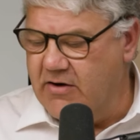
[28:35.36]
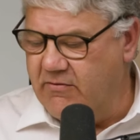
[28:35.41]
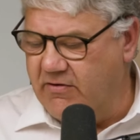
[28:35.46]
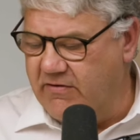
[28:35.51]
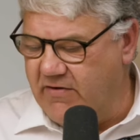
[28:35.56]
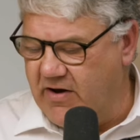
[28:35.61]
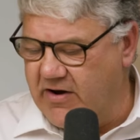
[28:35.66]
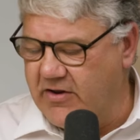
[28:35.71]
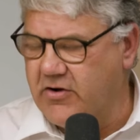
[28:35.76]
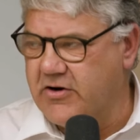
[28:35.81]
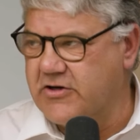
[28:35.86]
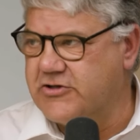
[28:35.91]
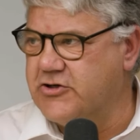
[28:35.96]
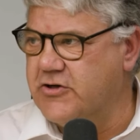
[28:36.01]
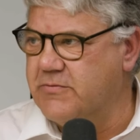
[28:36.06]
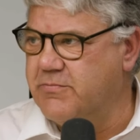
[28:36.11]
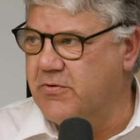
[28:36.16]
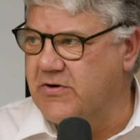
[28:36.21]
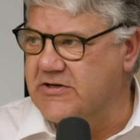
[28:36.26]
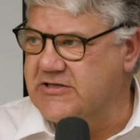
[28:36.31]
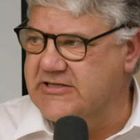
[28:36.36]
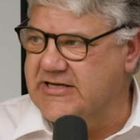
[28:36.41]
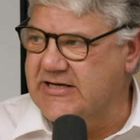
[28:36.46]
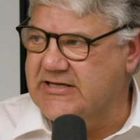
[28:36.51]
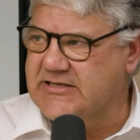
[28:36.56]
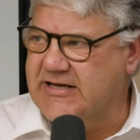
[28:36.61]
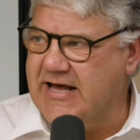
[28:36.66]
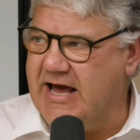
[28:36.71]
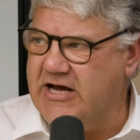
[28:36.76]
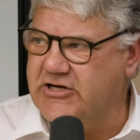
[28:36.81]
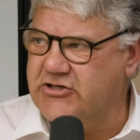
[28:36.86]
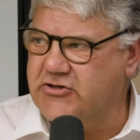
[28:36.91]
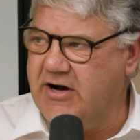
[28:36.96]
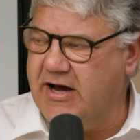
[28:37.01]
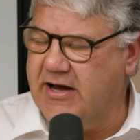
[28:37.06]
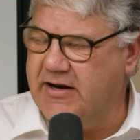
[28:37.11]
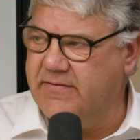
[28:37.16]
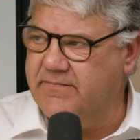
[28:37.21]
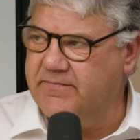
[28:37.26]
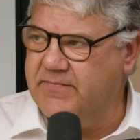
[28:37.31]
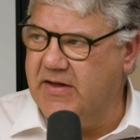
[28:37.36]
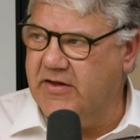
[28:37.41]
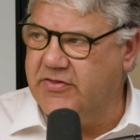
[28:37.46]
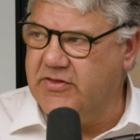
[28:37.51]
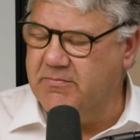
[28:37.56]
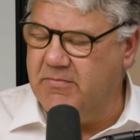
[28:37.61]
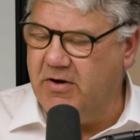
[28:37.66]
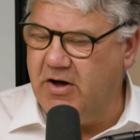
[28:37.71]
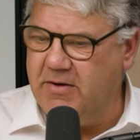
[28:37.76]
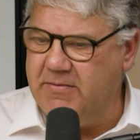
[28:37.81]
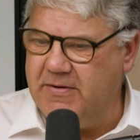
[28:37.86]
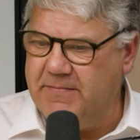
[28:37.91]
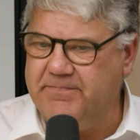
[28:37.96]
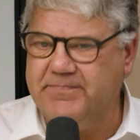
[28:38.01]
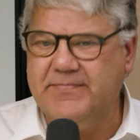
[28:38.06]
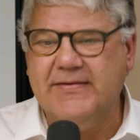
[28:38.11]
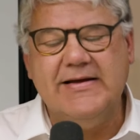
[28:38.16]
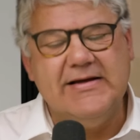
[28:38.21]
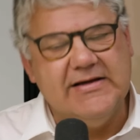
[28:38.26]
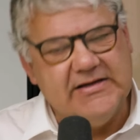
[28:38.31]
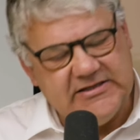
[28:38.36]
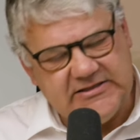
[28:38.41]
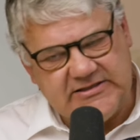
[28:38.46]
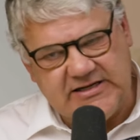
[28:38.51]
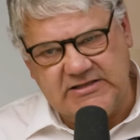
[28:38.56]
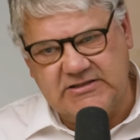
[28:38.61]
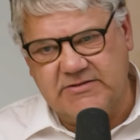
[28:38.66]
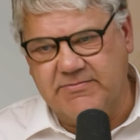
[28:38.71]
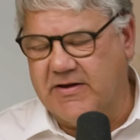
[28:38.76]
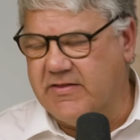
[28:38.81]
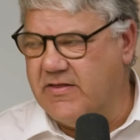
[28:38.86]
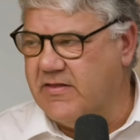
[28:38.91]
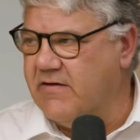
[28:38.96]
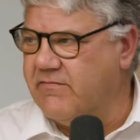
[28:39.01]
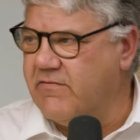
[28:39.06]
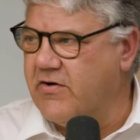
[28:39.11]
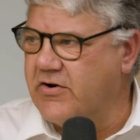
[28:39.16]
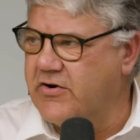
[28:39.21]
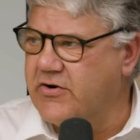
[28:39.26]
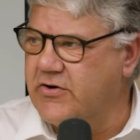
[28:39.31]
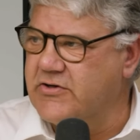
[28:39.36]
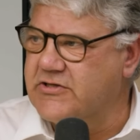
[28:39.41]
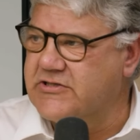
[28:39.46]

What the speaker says: We've only got a 2.6 cash rate at the moment. Says to me that they've got to do